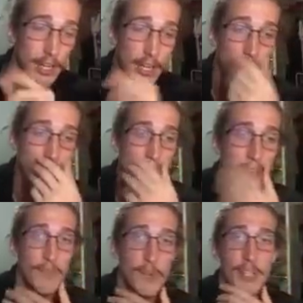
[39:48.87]
is
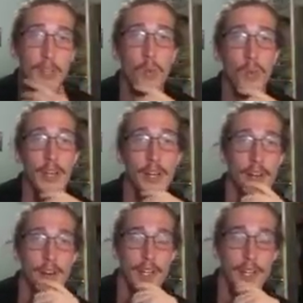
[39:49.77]
a really
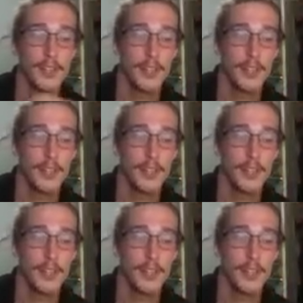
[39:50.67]
weird